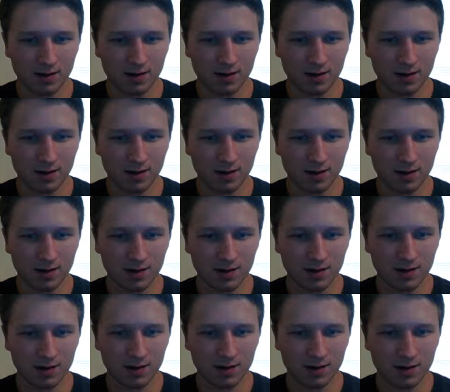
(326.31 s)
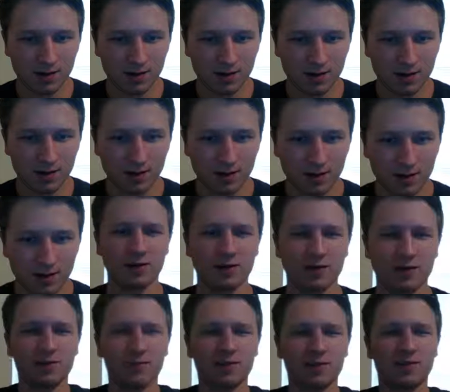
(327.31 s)
start us off with, so everyone,
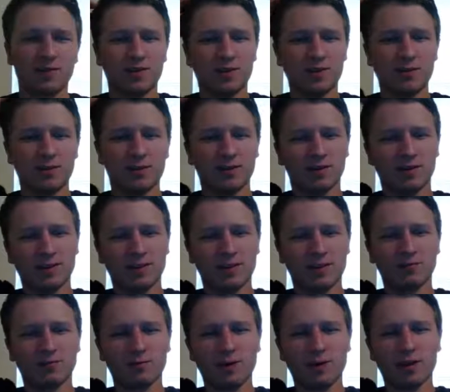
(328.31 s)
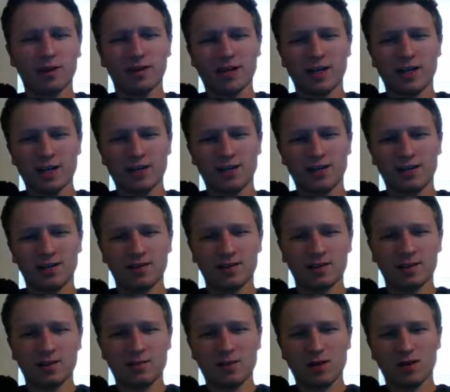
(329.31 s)
do you see where it says on rare occasions a
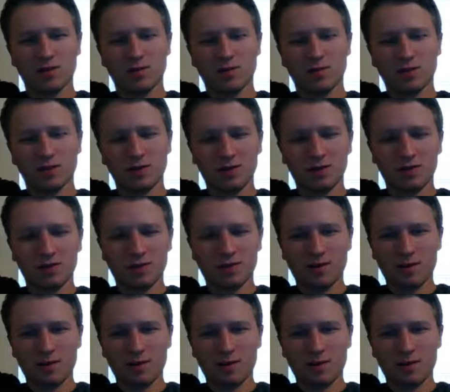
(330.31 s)
medical procedure?